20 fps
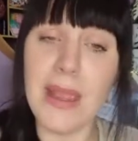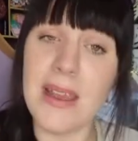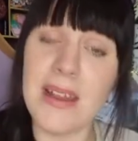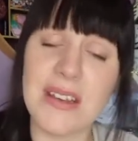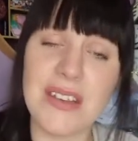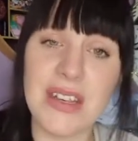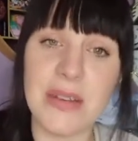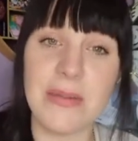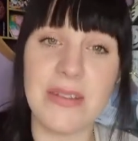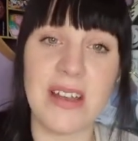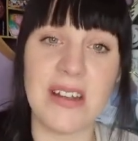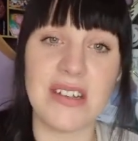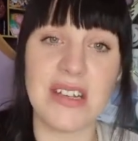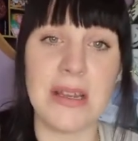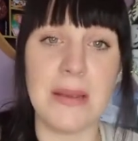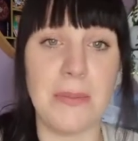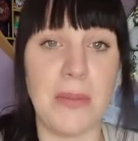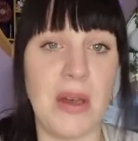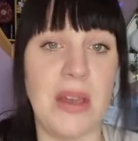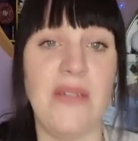And she was actually
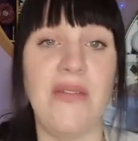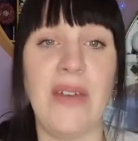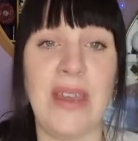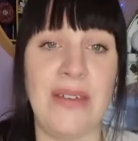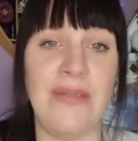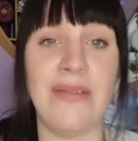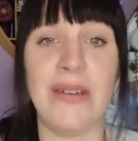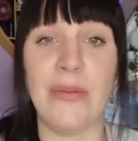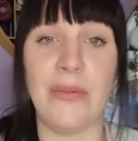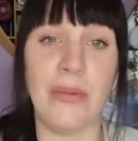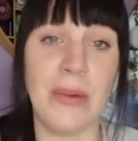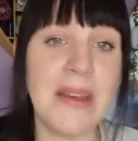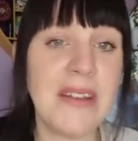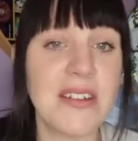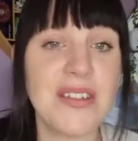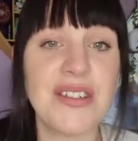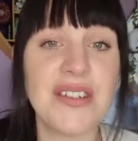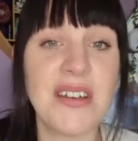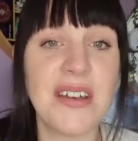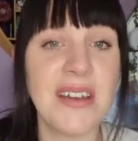my favourite
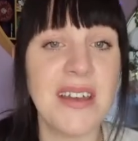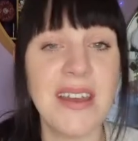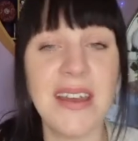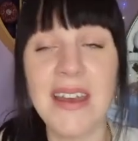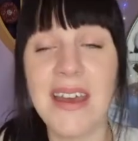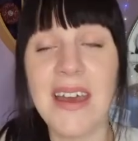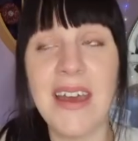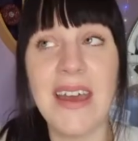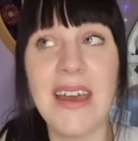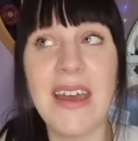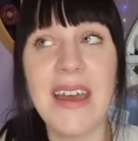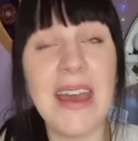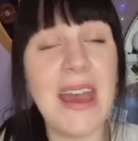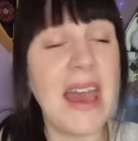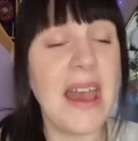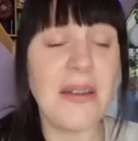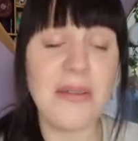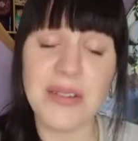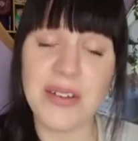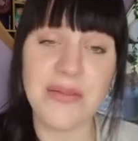witch
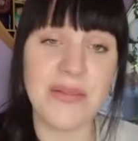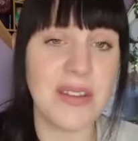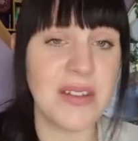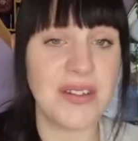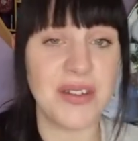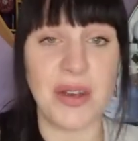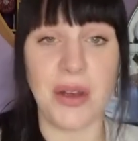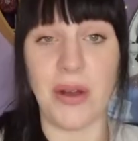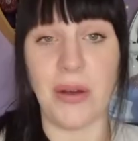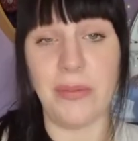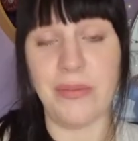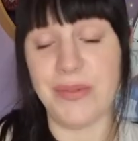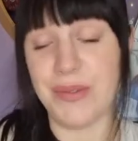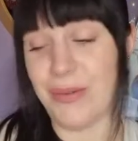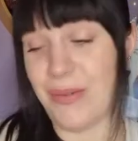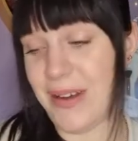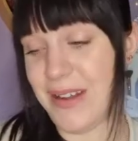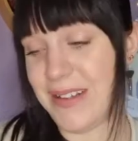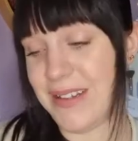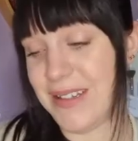out of the Charmed
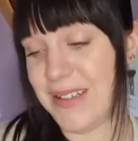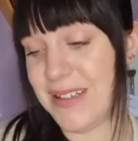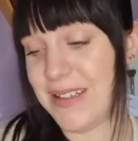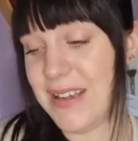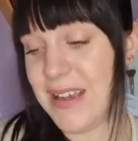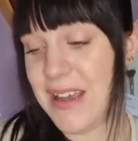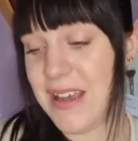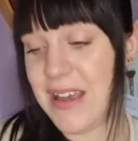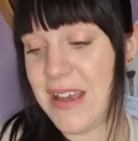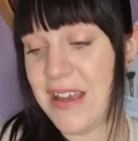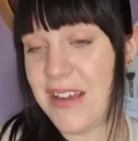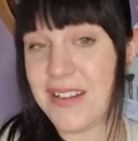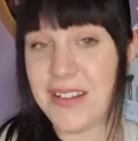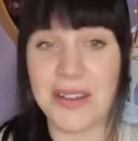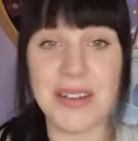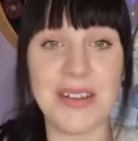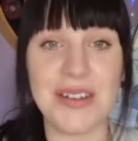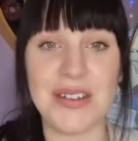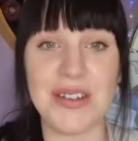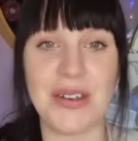ones. So I'm
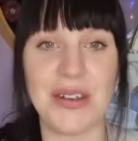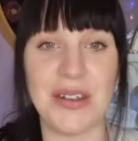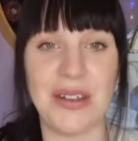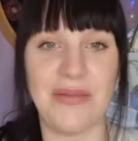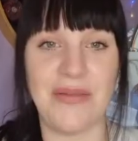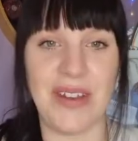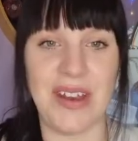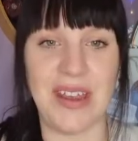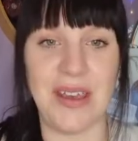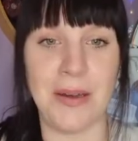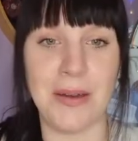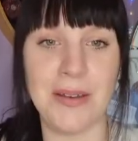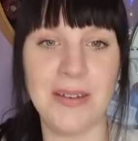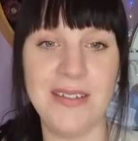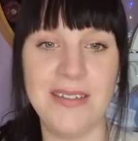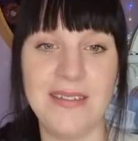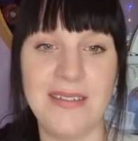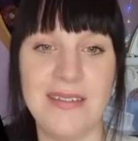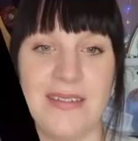going to show you the video.